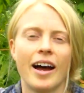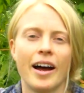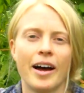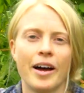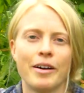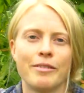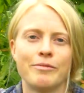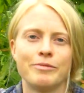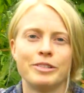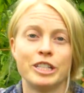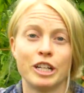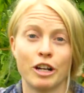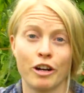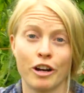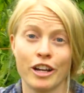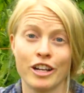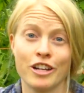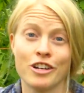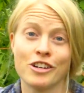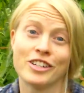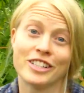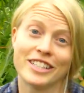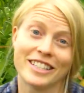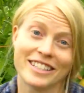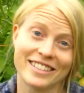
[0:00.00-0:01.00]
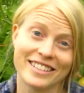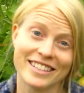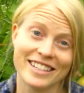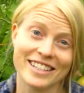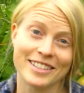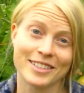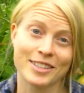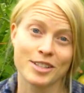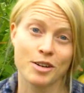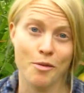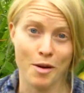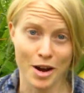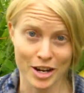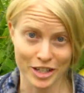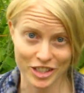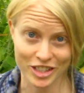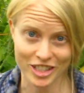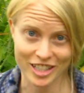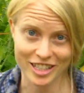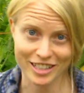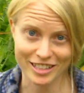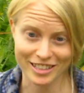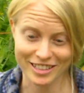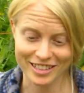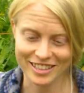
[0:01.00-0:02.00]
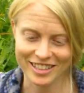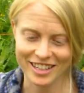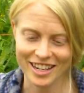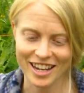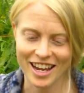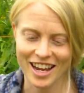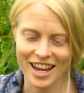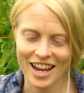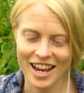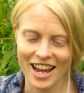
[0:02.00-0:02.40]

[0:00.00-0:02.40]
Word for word: um, sharing your disease questions